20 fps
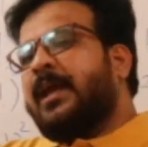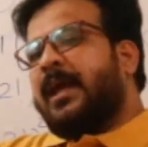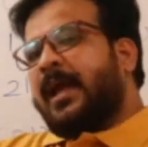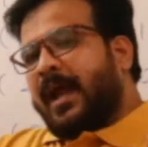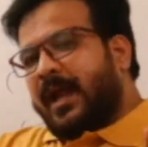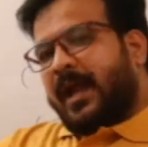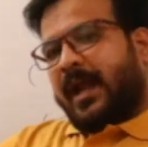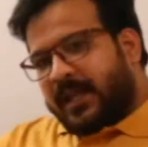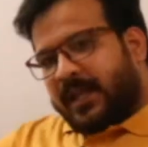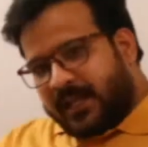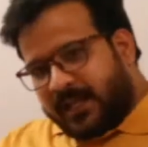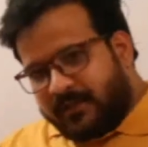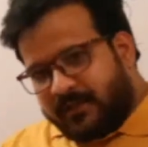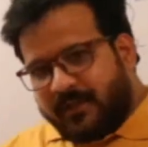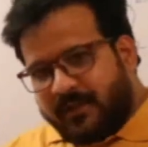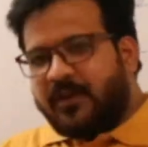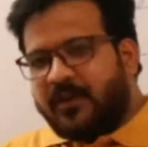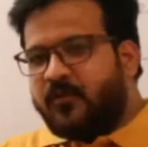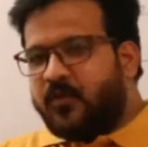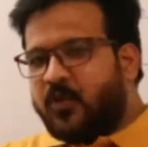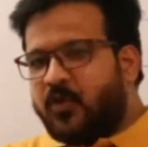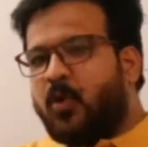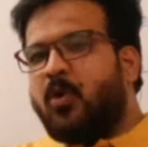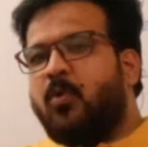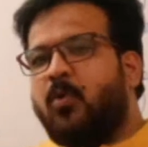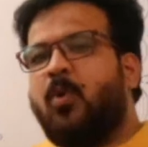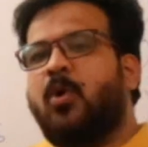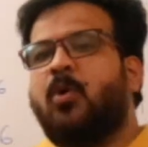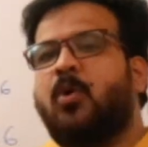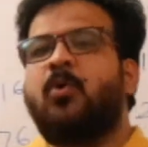And even if you don't
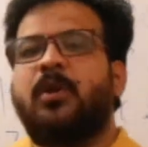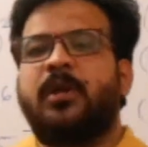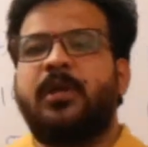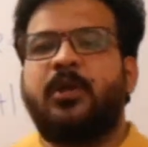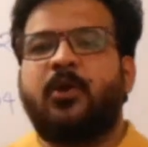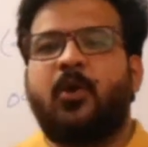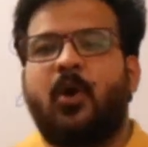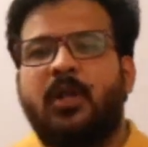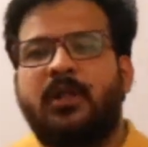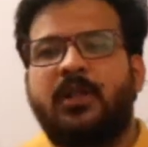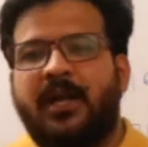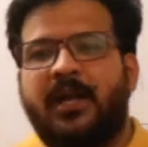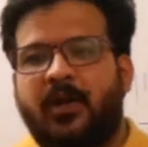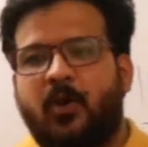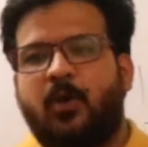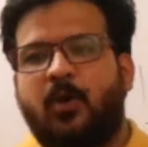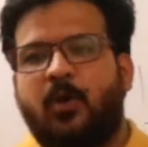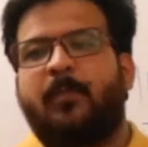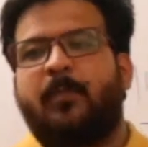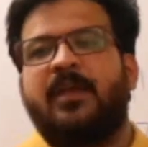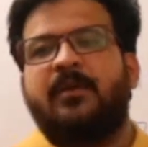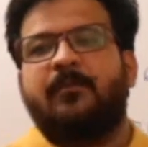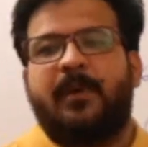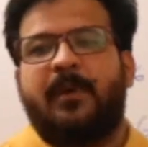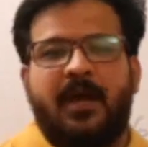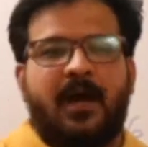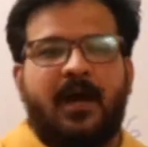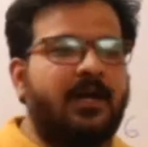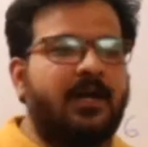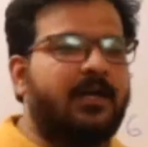want to recall that or by
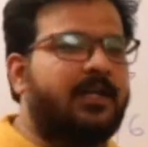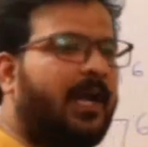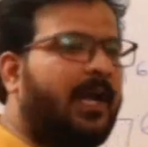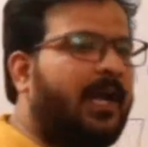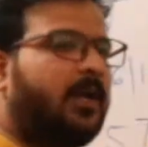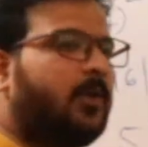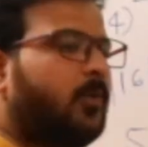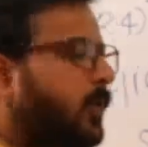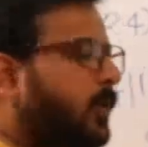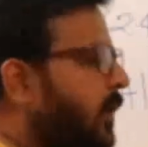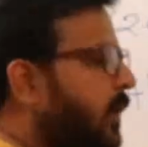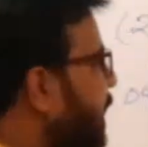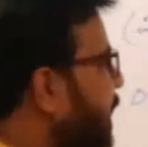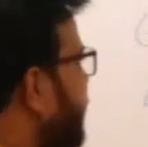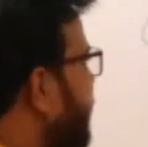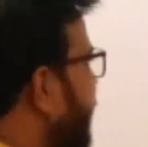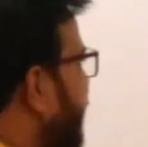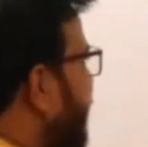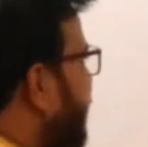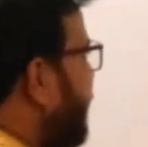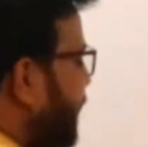heart that, you can directly